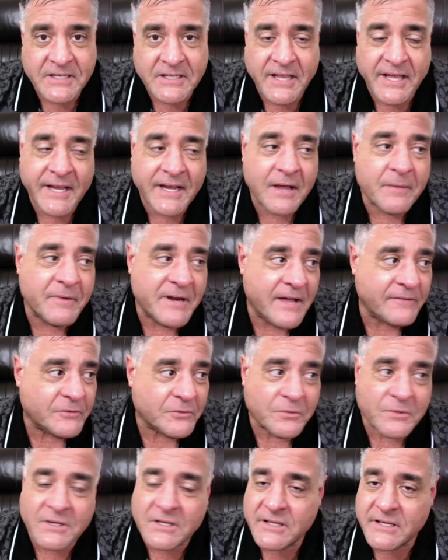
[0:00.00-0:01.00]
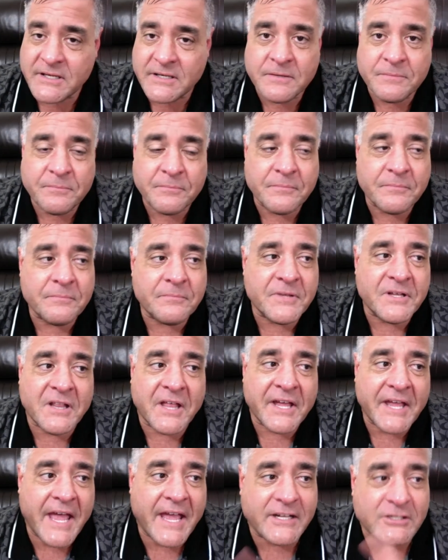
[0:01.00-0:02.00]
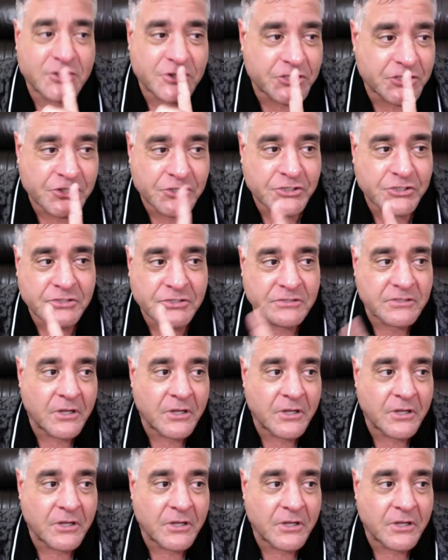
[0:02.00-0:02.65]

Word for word: Like, I'm going to have to really be like, hey, shh, shh,